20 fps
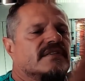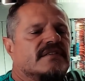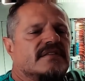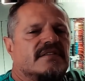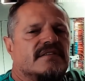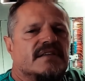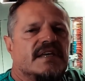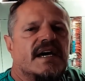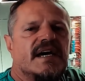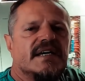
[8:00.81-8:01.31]

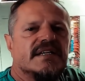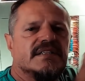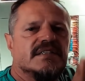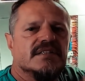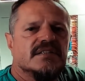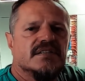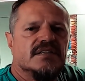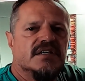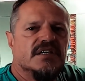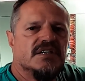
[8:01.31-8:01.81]

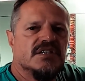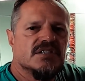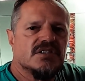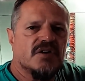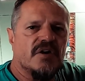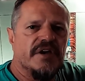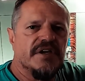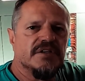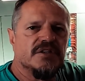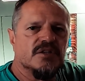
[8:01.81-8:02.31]
that is
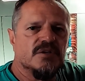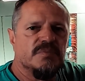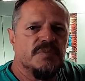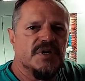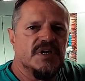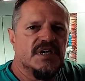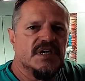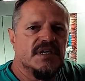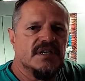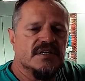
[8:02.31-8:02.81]
going to
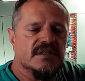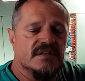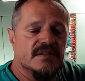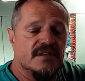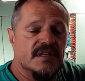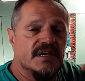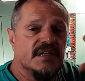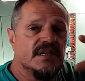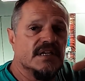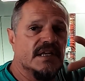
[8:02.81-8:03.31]
be
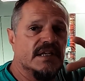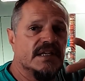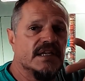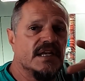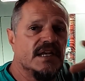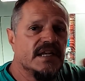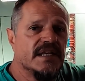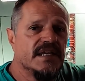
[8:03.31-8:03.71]
then the